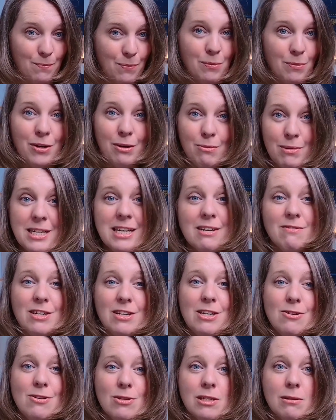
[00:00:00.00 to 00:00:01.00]
I'm going to be giving
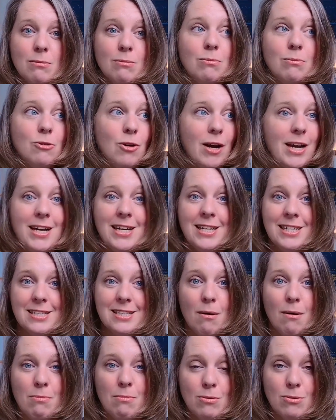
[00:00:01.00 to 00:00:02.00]
you some great
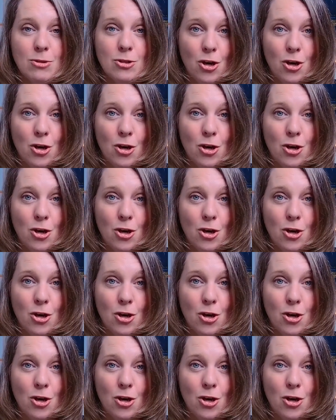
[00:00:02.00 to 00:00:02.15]
examples